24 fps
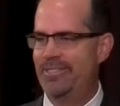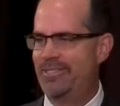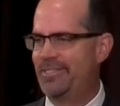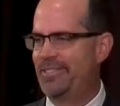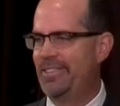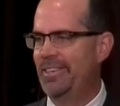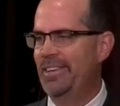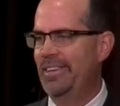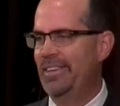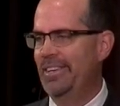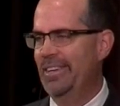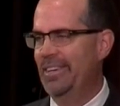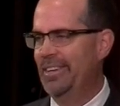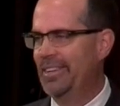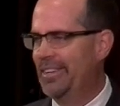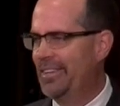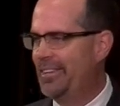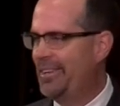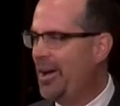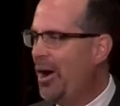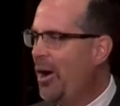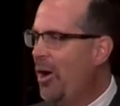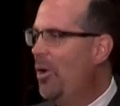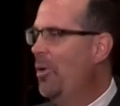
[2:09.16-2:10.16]
Just
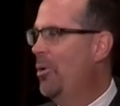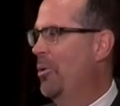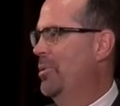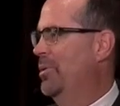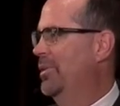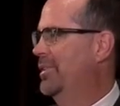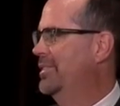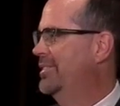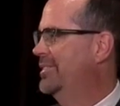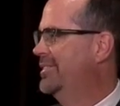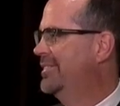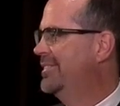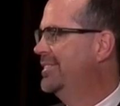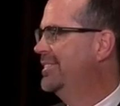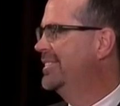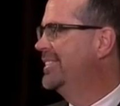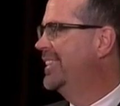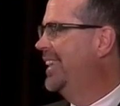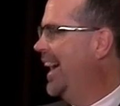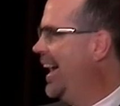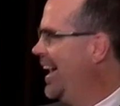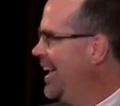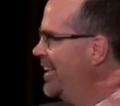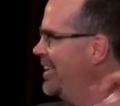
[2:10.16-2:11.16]
go.
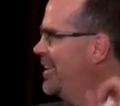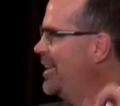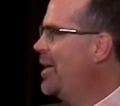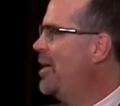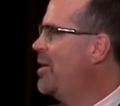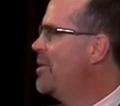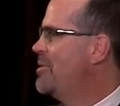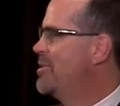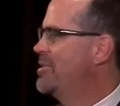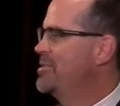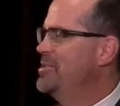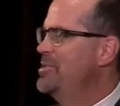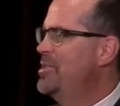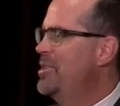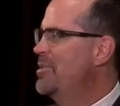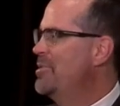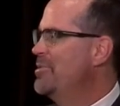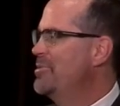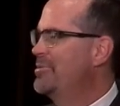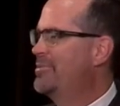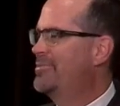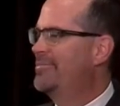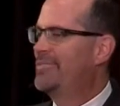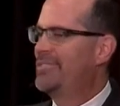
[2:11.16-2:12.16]
Okay, go. There's
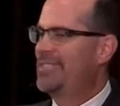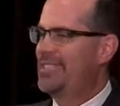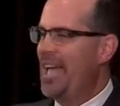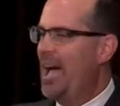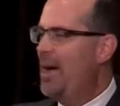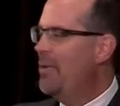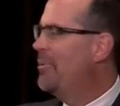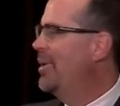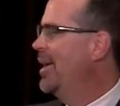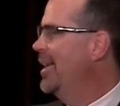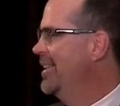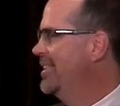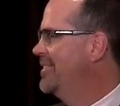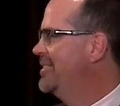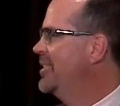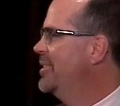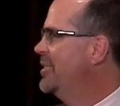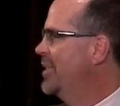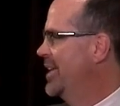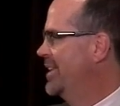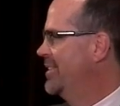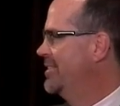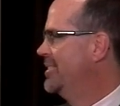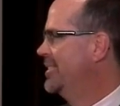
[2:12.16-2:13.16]
no set way to
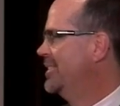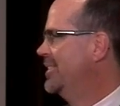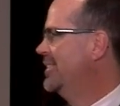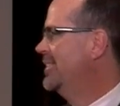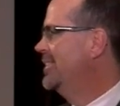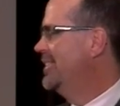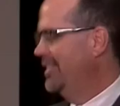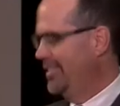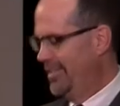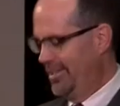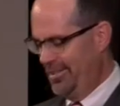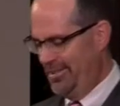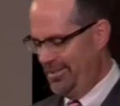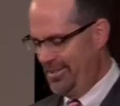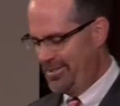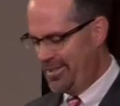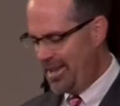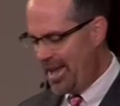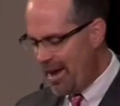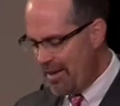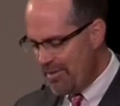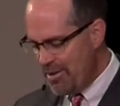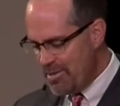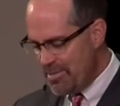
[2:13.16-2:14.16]
do it. Just
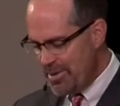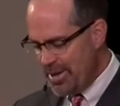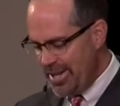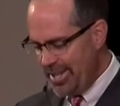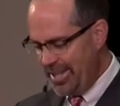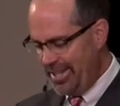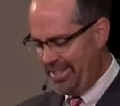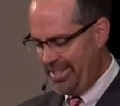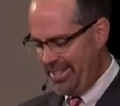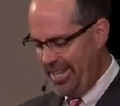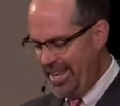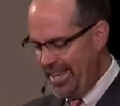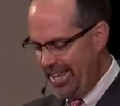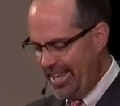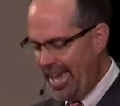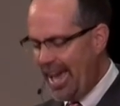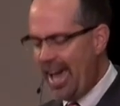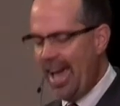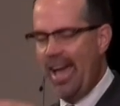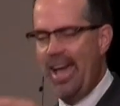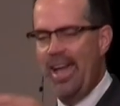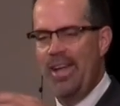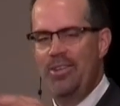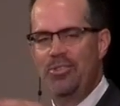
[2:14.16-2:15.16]
everybody
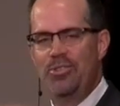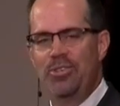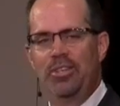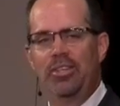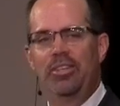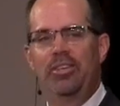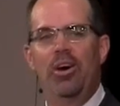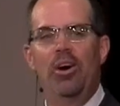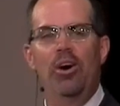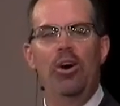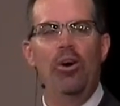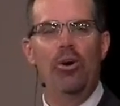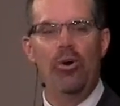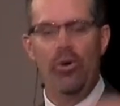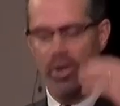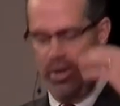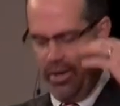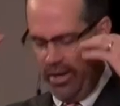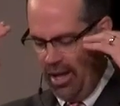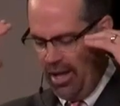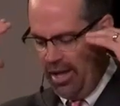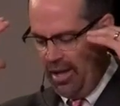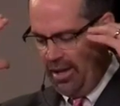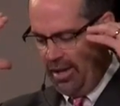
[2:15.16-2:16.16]
engage and go,
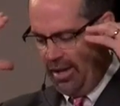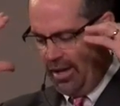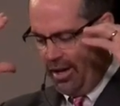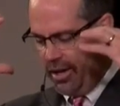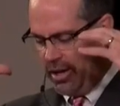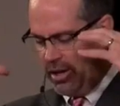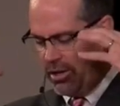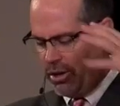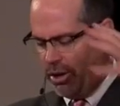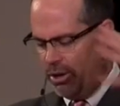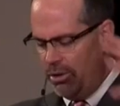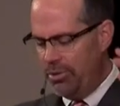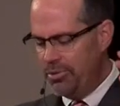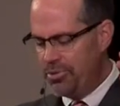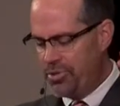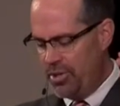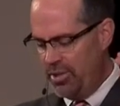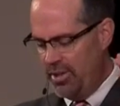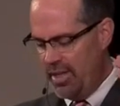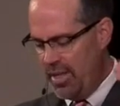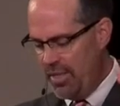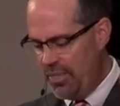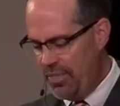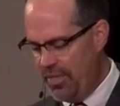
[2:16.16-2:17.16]
and a culture
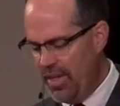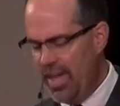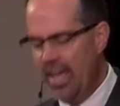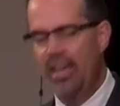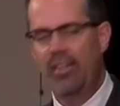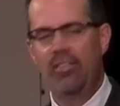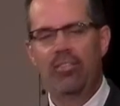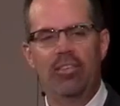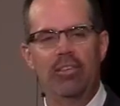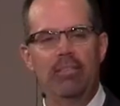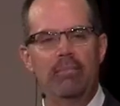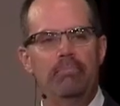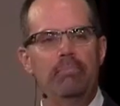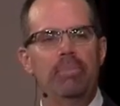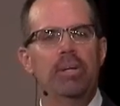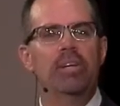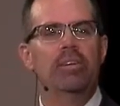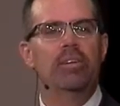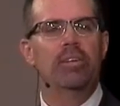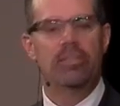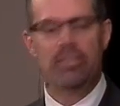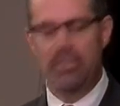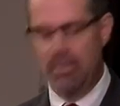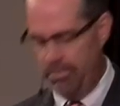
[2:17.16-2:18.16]
that thinks and
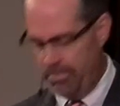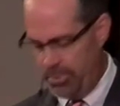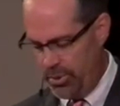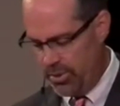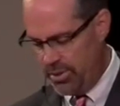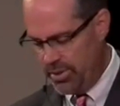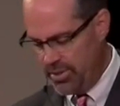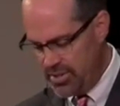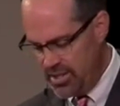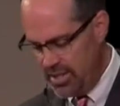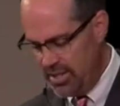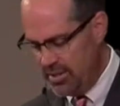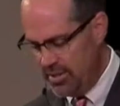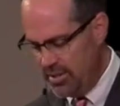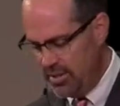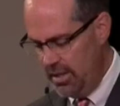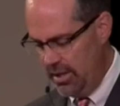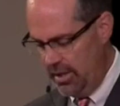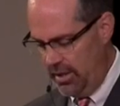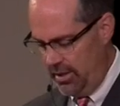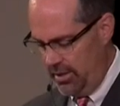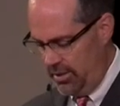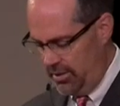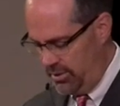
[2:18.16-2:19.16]
builds and pours
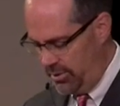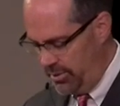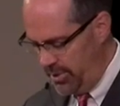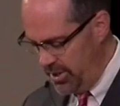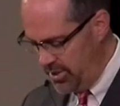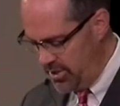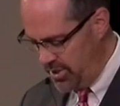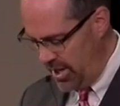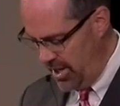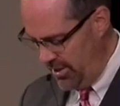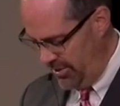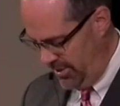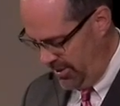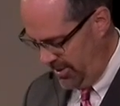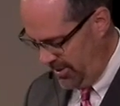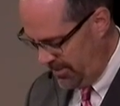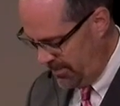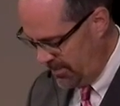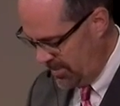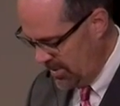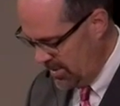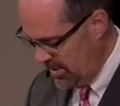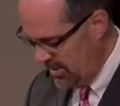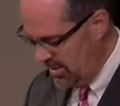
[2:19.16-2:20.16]
into each other.
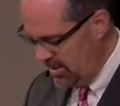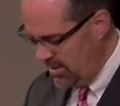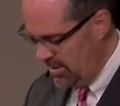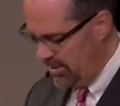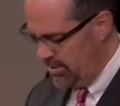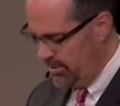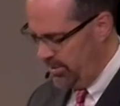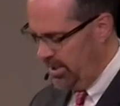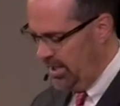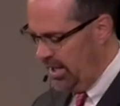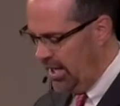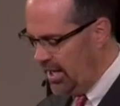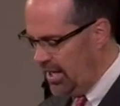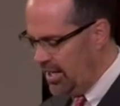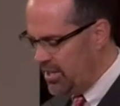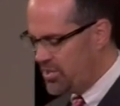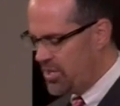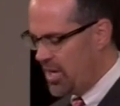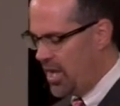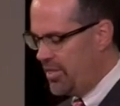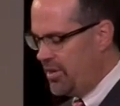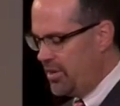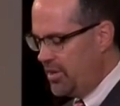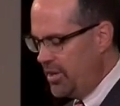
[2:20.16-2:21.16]
We need
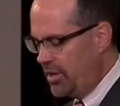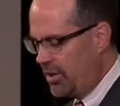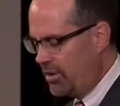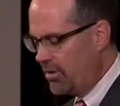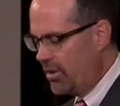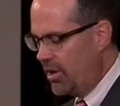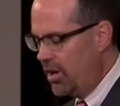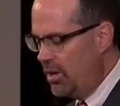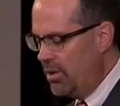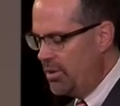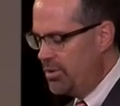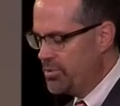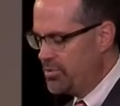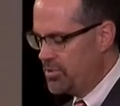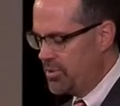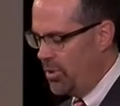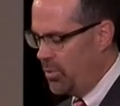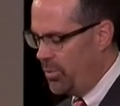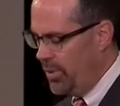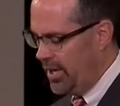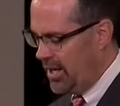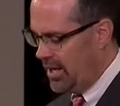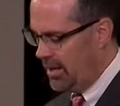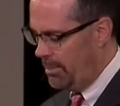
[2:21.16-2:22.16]
each other to grow so
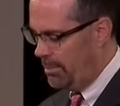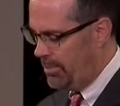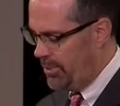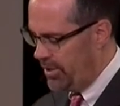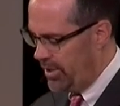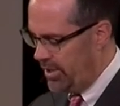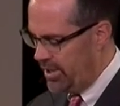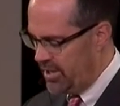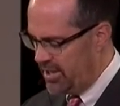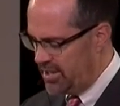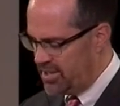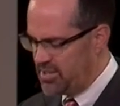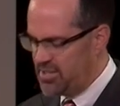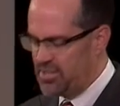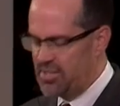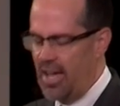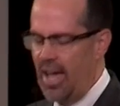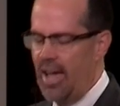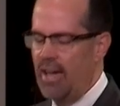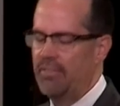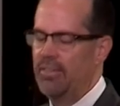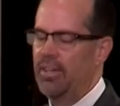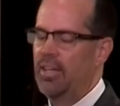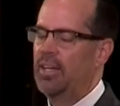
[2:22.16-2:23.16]
we can put a
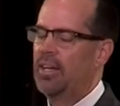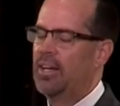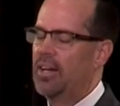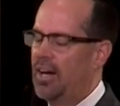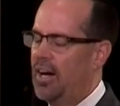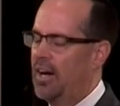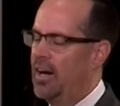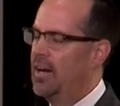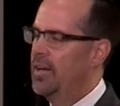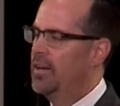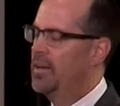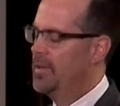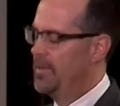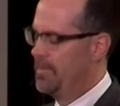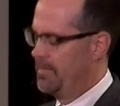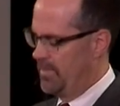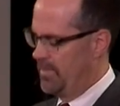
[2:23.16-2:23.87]
saving God